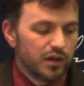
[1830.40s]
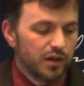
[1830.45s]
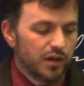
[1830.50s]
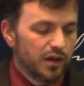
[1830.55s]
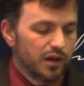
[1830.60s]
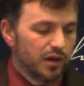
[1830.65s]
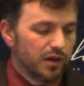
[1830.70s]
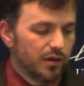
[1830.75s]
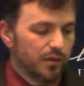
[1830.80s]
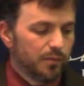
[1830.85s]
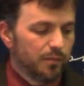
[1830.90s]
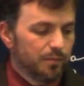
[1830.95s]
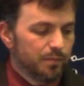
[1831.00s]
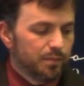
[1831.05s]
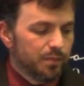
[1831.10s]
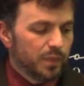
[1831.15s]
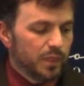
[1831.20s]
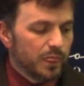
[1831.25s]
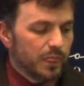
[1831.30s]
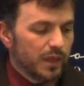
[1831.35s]
Um,
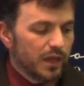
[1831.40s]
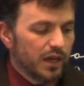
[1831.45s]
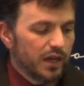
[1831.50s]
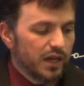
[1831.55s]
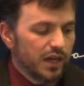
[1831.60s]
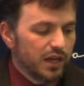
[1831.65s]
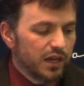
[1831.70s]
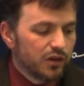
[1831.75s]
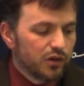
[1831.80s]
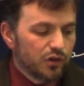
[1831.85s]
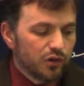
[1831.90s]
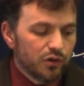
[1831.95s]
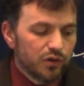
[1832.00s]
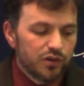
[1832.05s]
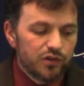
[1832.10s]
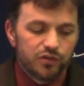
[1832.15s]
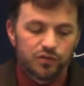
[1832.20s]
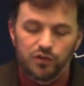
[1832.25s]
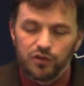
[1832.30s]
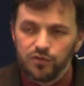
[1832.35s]

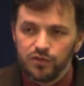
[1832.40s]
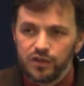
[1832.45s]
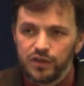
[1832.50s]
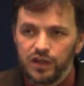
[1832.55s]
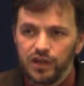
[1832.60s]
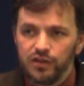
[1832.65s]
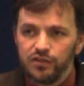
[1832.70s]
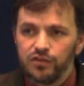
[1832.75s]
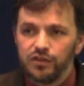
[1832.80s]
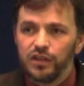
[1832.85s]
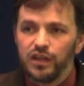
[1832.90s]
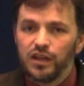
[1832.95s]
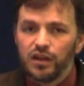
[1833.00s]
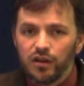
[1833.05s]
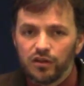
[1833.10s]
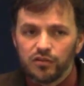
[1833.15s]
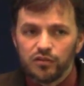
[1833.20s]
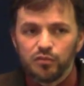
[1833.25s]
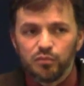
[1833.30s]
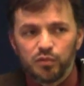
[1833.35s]
encourage certification and
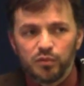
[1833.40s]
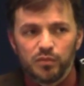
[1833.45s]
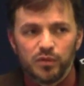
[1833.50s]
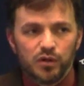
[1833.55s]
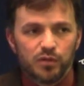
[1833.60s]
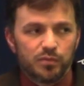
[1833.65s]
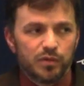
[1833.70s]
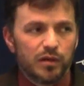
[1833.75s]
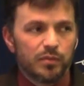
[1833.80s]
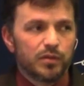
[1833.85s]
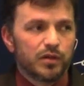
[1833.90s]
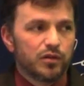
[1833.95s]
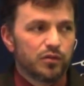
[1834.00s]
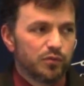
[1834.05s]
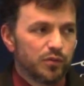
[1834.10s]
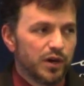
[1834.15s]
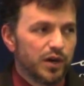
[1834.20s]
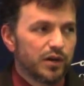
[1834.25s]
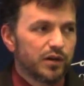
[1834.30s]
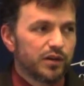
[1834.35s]
also promote public
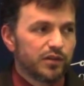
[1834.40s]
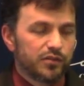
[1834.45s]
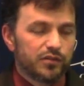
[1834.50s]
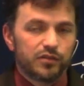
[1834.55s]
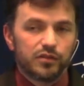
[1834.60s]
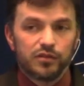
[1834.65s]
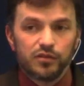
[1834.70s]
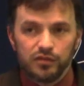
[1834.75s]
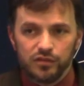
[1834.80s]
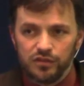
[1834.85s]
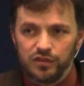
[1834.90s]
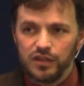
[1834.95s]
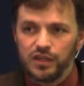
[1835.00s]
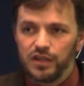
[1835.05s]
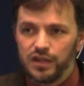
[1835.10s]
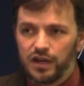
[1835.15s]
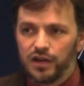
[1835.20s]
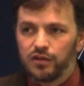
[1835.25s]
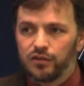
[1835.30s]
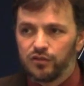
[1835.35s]
awareness to
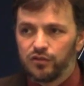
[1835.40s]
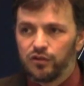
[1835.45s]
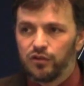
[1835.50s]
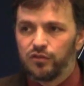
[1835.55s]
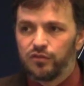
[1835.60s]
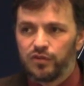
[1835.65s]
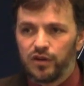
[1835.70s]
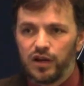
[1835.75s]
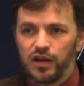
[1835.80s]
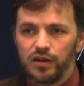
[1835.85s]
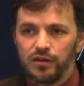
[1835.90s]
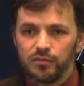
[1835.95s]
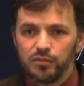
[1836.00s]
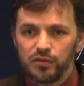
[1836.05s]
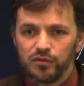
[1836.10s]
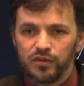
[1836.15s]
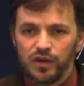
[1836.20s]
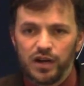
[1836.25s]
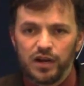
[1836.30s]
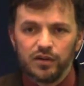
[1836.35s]
seek out certified
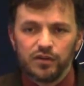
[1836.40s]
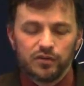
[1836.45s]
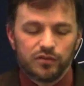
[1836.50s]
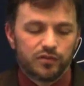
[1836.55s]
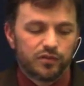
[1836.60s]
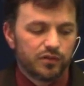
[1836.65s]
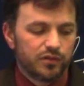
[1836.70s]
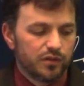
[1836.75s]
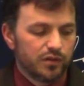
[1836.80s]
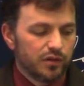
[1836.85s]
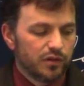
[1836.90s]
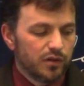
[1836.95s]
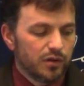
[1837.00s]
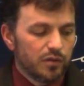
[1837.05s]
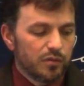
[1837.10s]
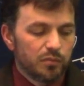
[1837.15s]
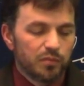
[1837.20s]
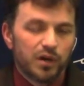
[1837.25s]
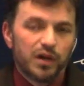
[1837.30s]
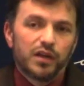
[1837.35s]
providers,
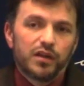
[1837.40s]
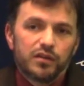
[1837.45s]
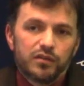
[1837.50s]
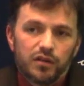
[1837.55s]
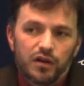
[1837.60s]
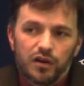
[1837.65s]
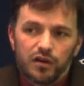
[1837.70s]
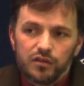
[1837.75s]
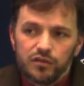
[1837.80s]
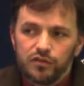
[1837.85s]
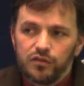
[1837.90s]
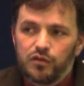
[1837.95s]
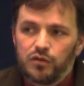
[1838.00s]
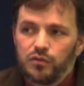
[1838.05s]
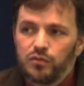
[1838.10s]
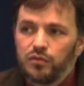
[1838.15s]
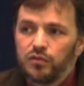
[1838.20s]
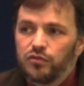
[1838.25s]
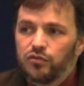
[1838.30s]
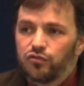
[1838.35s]
but
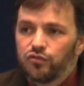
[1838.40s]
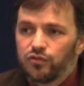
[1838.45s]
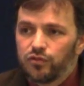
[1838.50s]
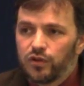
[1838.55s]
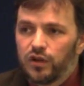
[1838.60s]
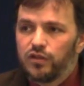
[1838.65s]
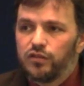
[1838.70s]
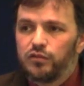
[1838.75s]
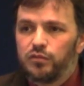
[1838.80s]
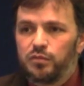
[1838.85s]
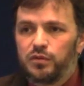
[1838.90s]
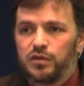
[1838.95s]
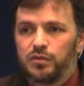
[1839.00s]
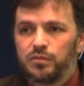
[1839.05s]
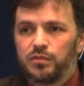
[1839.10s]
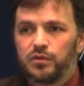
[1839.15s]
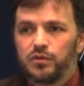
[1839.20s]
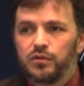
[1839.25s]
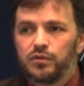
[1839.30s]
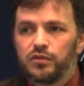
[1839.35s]
also trust
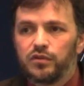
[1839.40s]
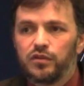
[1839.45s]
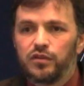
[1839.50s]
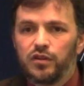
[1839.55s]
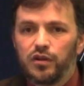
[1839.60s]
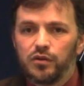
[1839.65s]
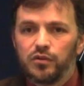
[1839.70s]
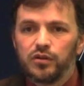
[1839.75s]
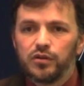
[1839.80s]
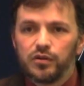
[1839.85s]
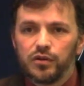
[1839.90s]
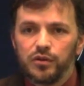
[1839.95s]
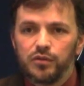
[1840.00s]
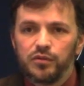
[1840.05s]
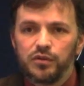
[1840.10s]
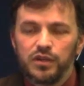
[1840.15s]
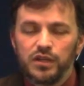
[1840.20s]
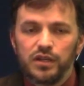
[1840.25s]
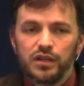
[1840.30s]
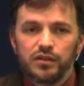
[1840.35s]
people to know their
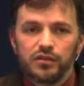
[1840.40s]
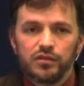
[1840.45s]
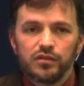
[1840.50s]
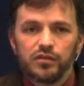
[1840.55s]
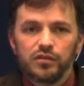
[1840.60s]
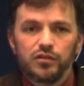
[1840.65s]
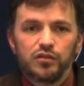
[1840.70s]
own needs.